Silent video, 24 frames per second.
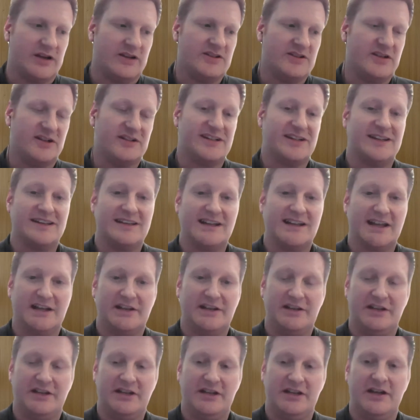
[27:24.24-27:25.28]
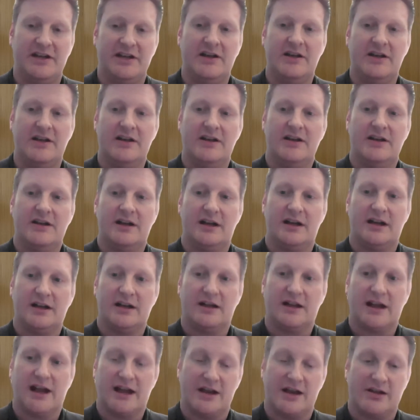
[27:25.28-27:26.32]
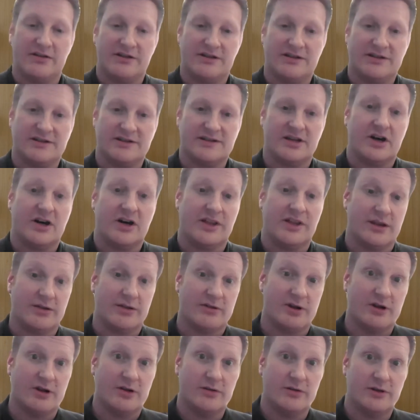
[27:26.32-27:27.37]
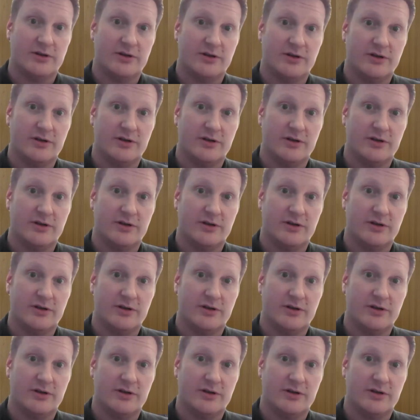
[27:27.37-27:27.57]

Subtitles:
conducting daily errands on their own.